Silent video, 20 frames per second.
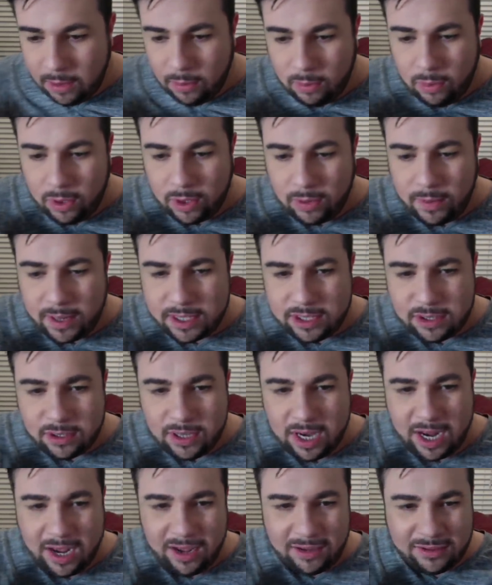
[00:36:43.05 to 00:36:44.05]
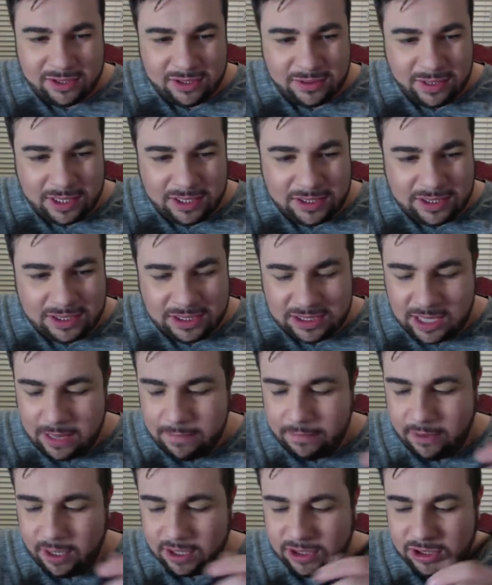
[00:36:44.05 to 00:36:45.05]
What do I do now? Do I use the
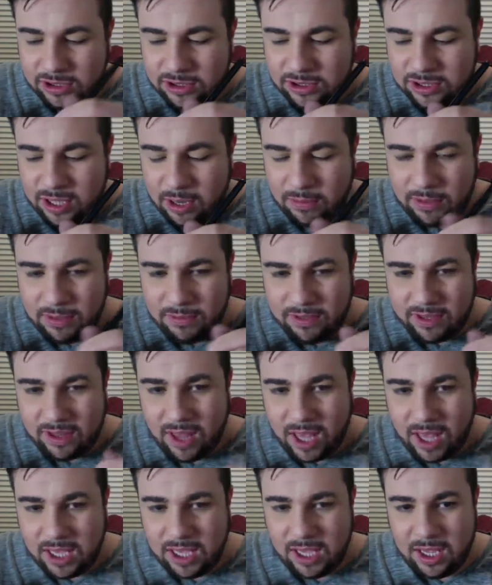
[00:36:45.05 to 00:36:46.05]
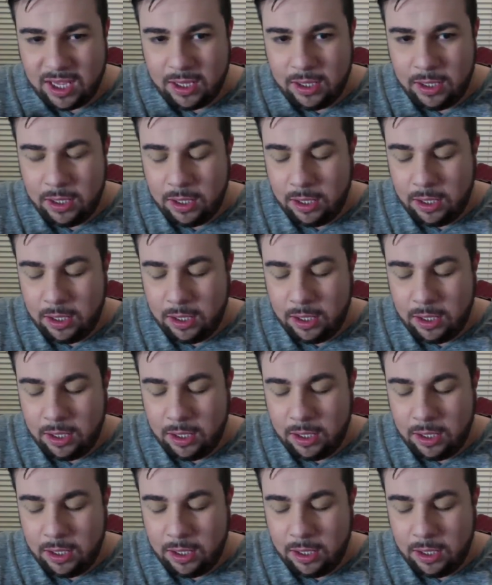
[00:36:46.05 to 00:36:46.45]
same brush and just go in with, like, a...